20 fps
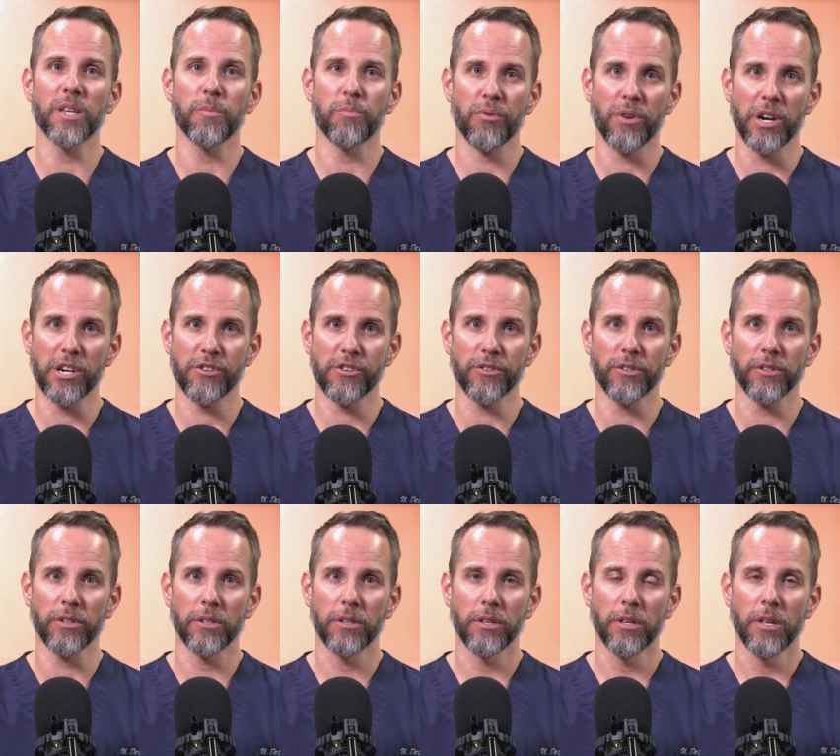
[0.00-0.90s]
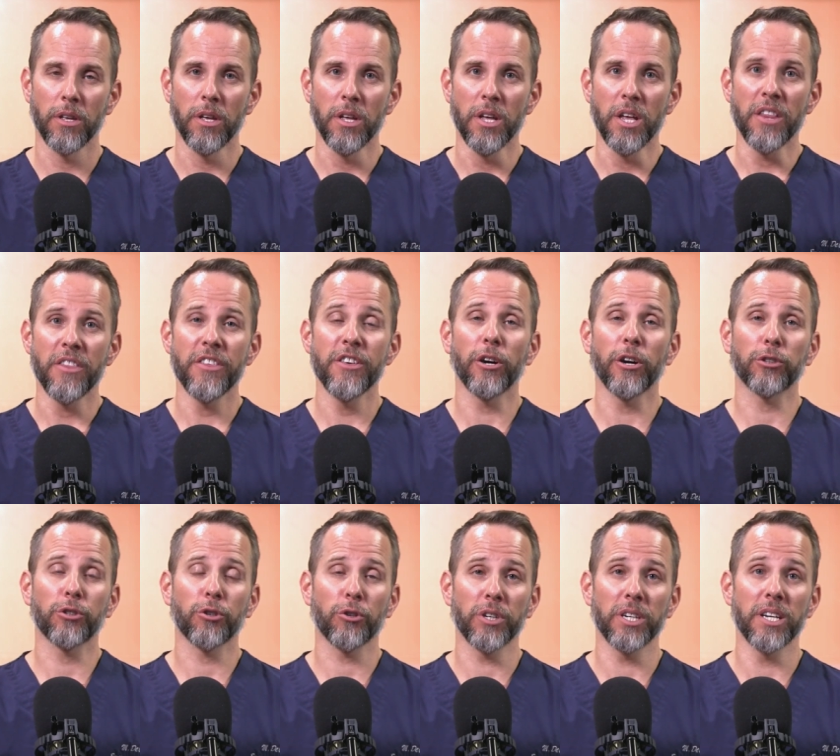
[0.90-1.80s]
the pressure. The
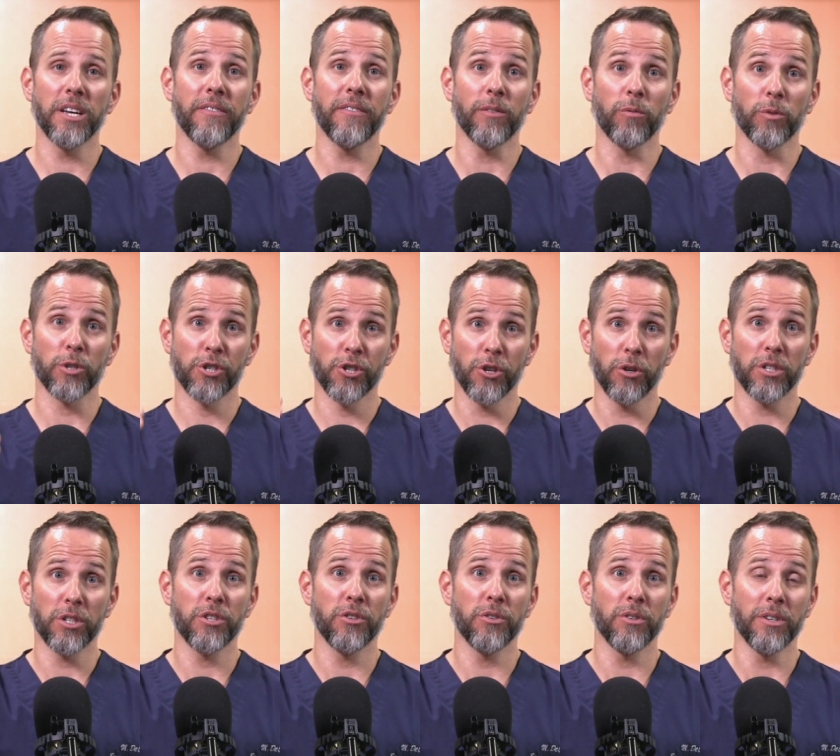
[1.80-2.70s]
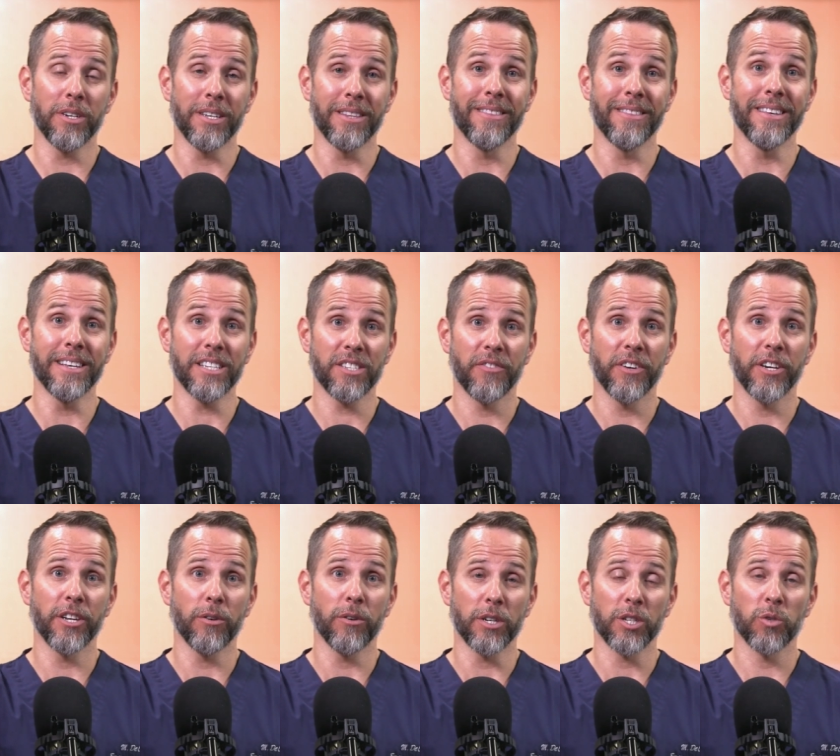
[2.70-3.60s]
alternative, and we'll show it to you in this
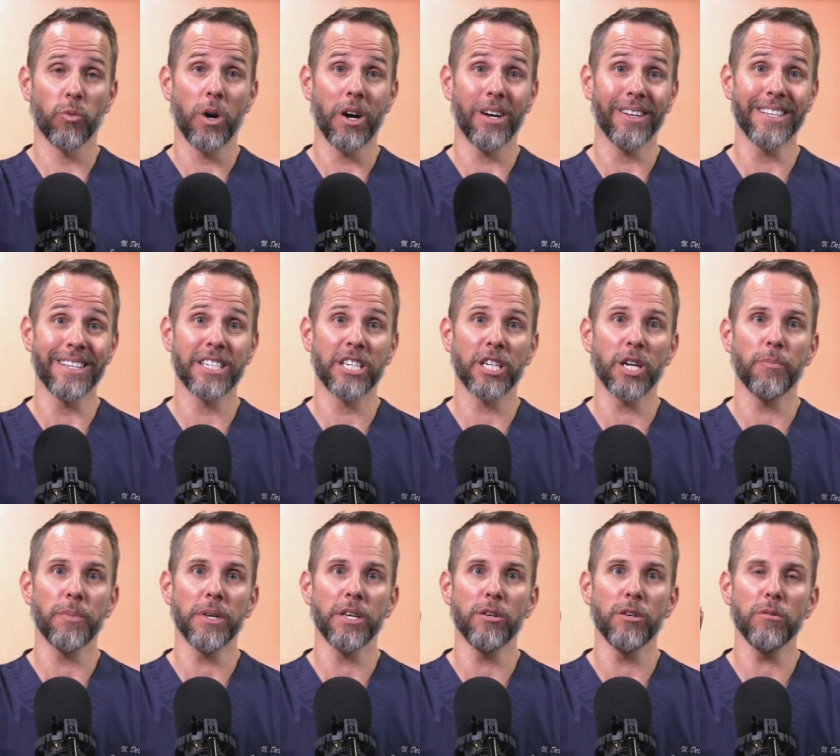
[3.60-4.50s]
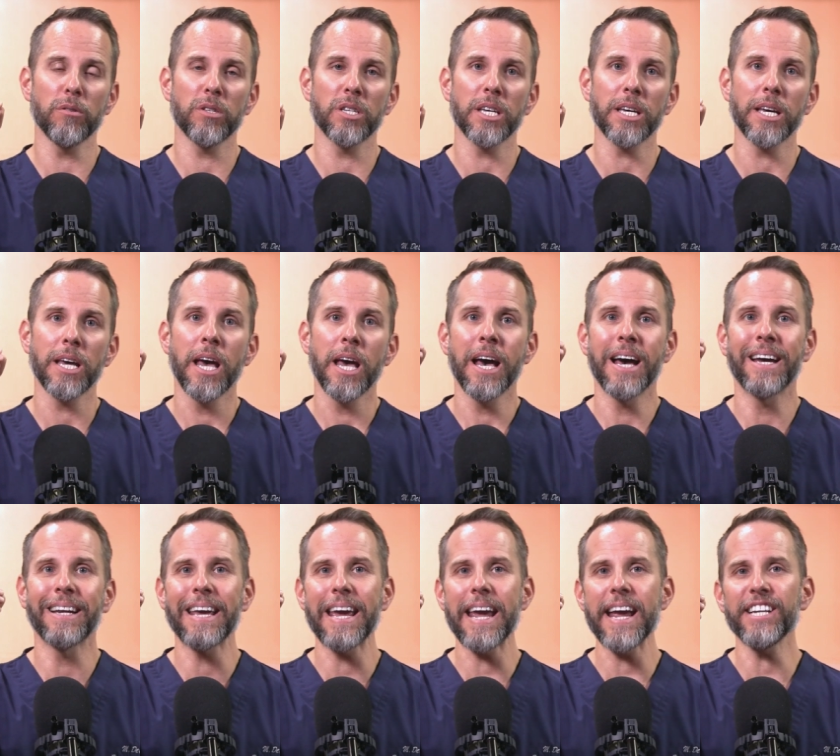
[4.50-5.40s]
video as well, is going to be using
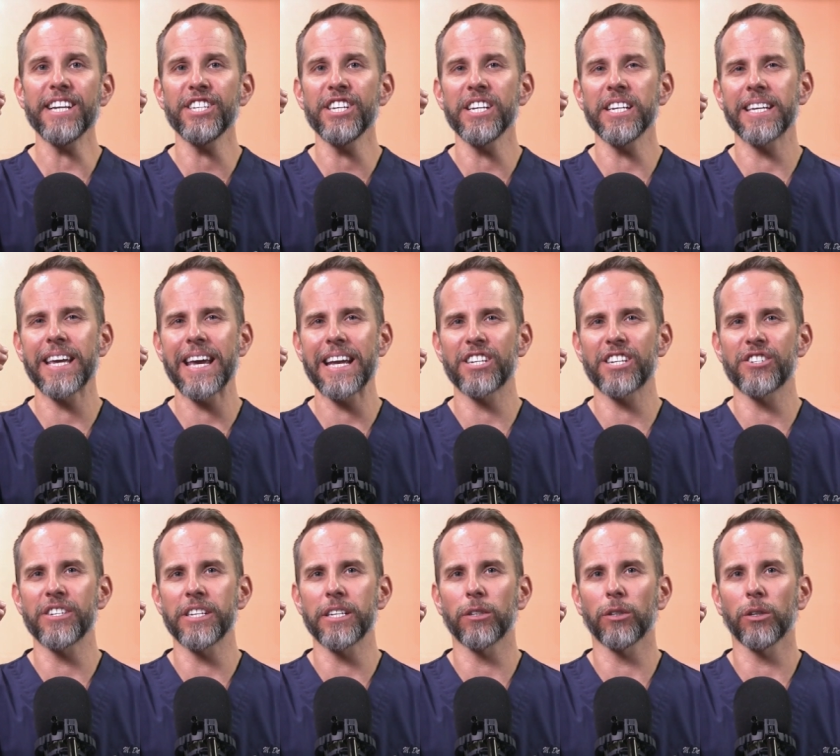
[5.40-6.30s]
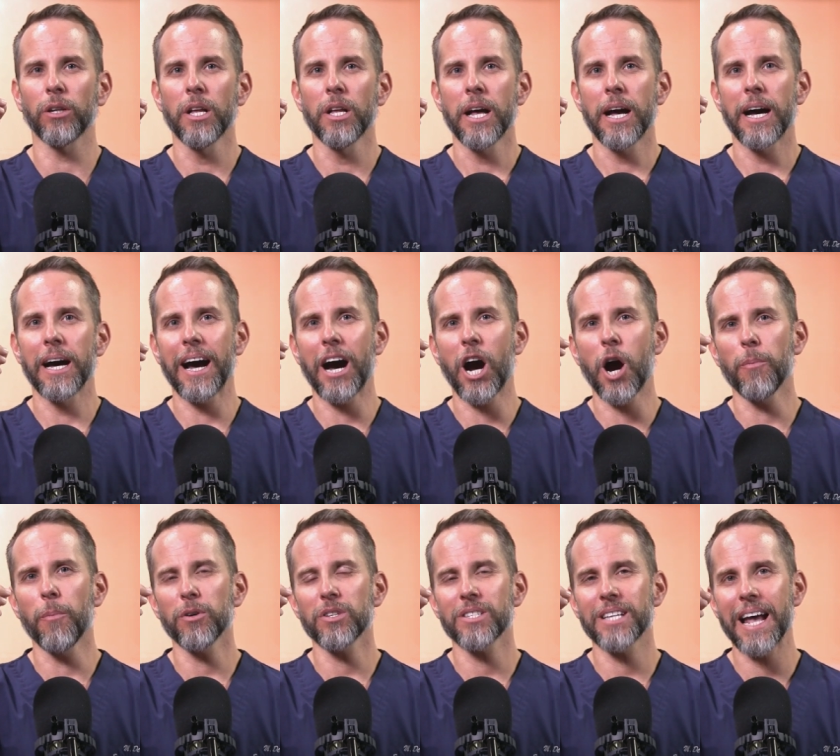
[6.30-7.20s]
an 18 gauge needle uh,
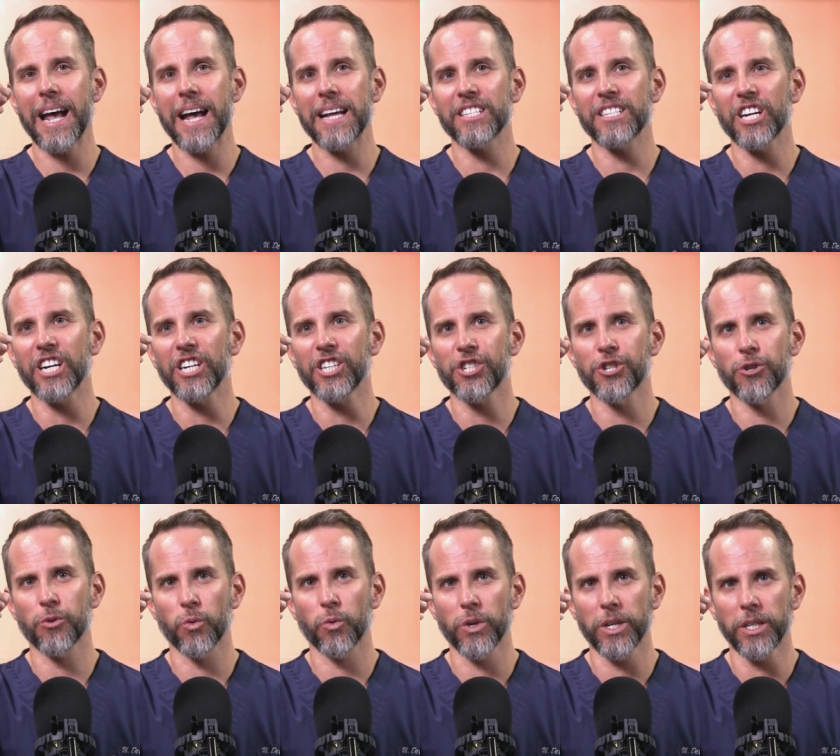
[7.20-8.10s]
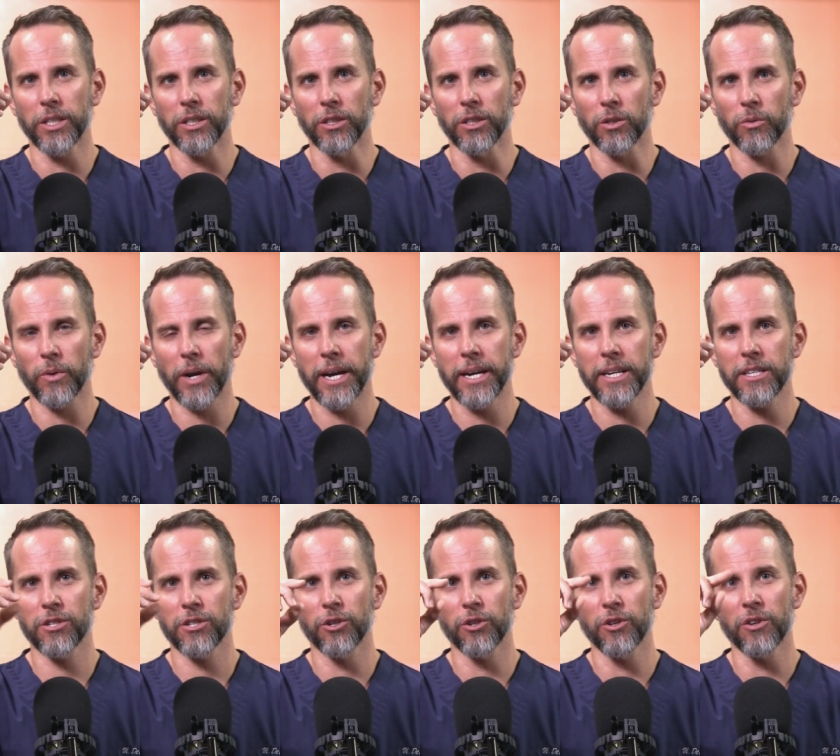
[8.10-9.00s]
almost as a drill, right?
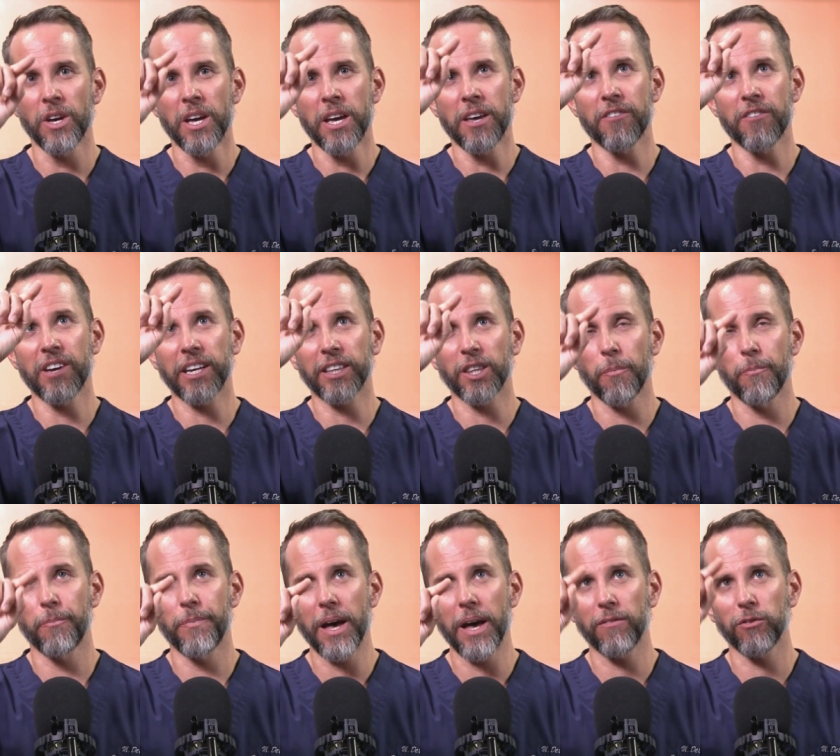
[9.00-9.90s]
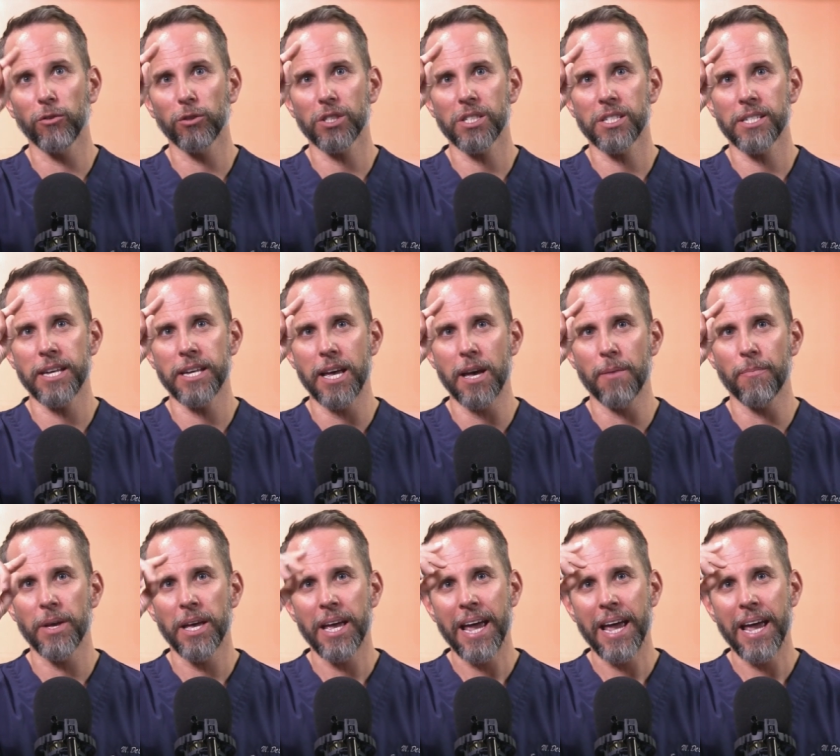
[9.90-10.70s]
So you, you've got the beveled tip